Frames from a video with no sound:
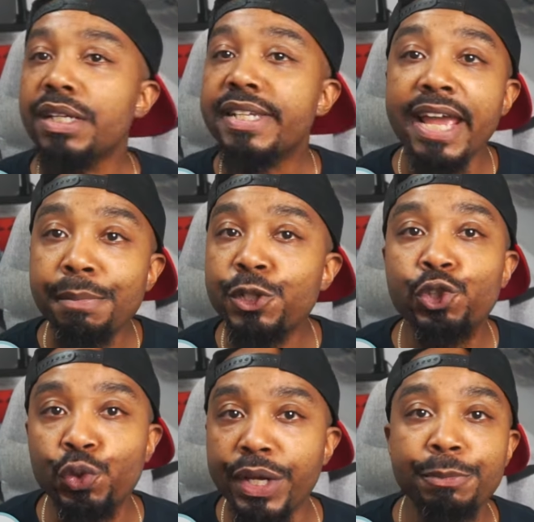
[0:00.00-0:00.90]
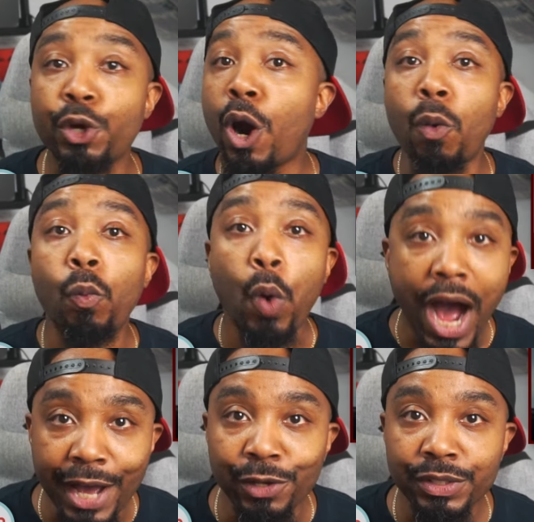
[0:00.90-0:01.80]
Daemon's dreams are
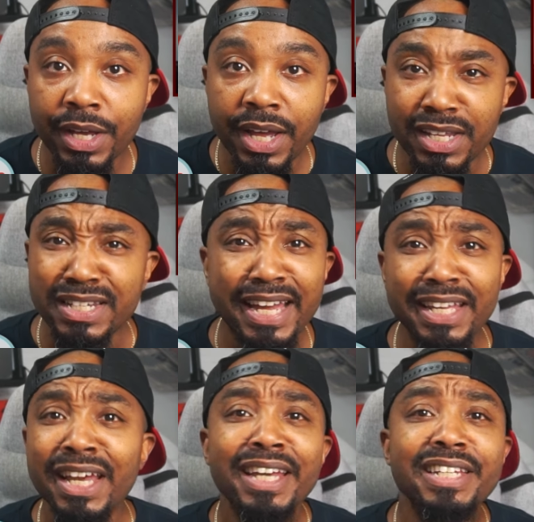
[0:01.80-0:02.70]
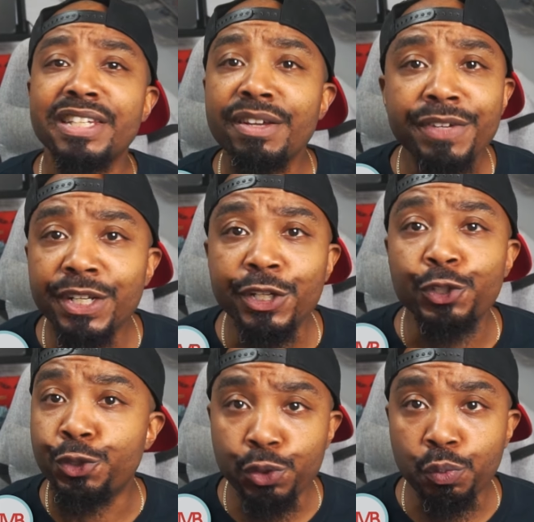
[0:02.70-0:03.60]
wild. It's like he's living in a
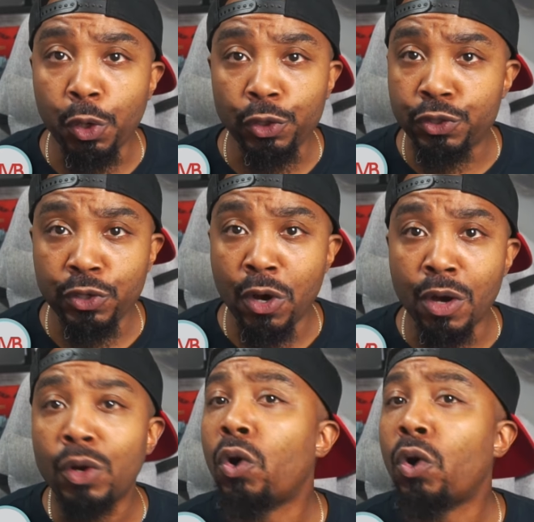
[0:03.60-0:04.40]
Juice WRLD song,